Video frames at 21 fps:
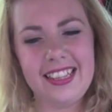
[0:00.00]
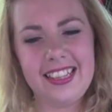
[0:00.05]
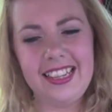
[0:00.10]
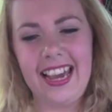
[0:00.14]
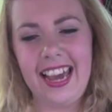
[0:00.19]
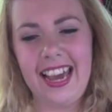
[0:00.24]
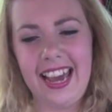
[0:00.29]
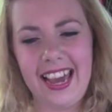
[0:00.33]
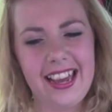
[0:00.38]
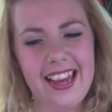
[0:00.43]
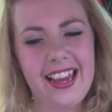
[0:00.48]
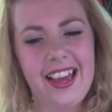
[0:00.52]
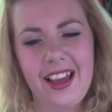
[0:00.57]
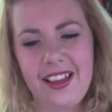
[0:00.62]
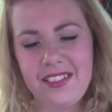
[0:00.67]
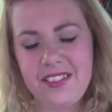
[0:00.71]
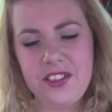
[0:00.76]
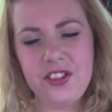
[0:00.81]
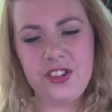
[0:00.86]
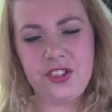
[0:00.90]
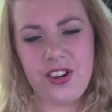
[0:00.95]
Yeah,
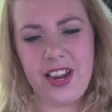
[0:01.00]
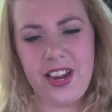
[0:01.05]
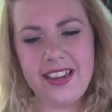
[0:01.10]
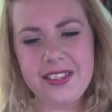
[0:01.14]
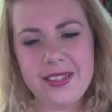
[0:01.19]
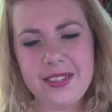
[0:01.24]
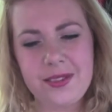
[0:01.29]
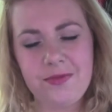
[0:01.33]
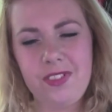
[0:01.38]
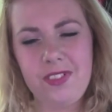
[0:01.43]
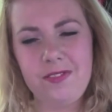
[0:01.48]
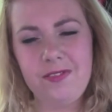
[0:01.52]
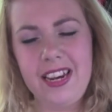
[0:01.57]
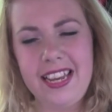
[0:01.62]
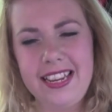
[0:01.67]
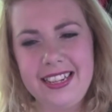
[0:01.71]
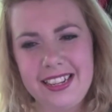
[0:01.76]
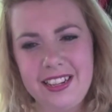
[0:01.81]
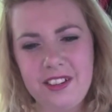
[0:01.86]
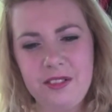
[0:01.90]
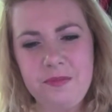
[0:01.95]
the stress
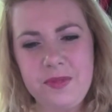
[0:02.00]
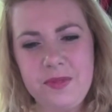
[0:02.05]
leading